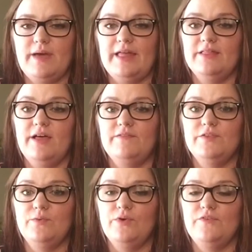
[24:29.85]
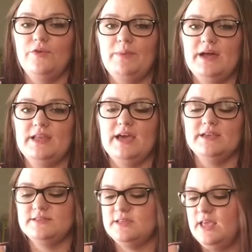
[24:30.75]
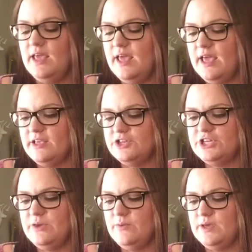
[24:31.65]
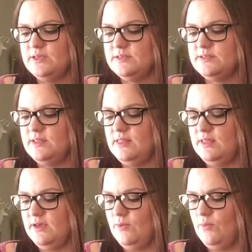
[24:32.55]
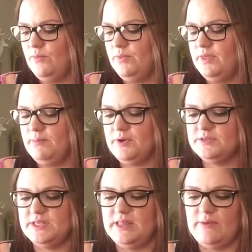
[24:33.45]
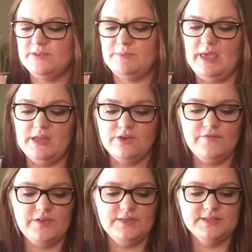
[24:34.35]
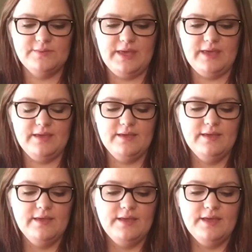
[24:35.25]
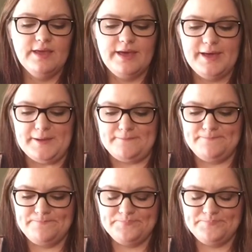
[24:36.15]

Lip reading: I love the Woolful podcast, and she was the person that was being interviewed this week. And